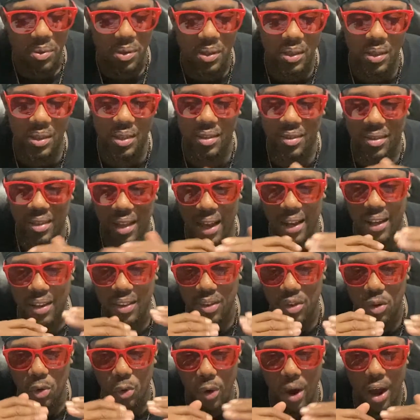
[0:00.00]
It's
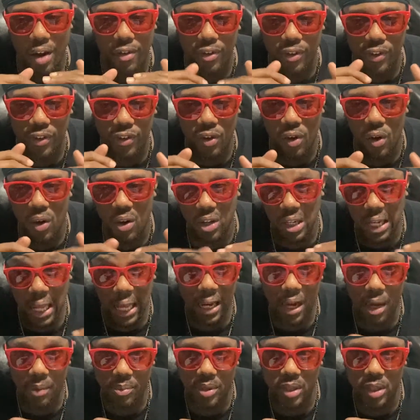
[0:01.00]
like through every song,
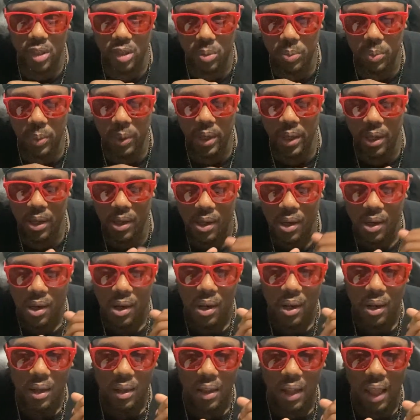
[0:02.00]
like up to this point,
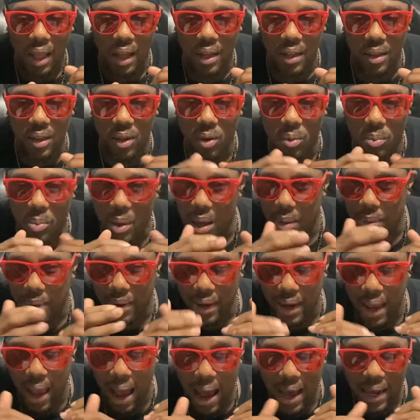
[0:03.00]
like Lil Baby
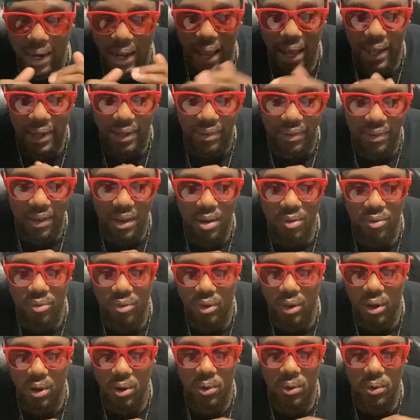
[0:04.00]
kind of had the same
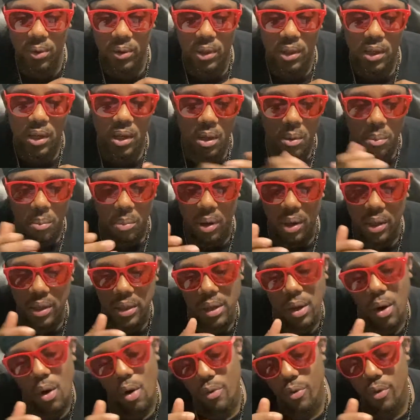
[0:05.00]
flow.
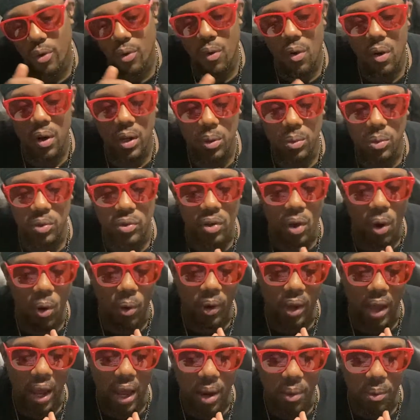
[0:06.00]
But overall, it was
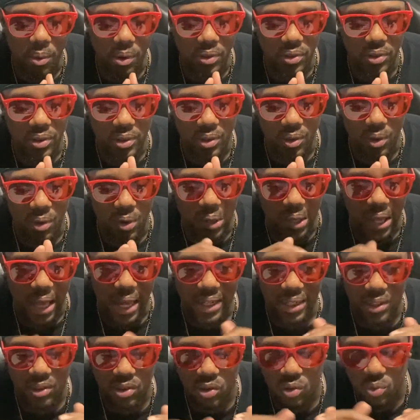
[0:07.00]
okay. It wasn't all that.
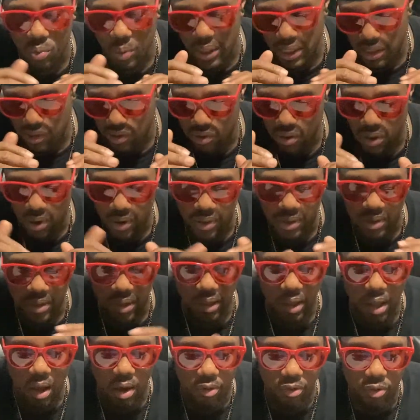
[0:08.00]
This is when it started to
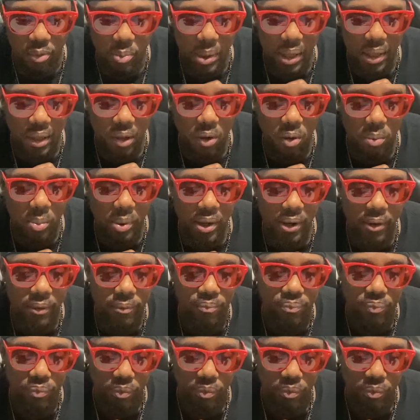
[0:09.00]
lull for me a little bit.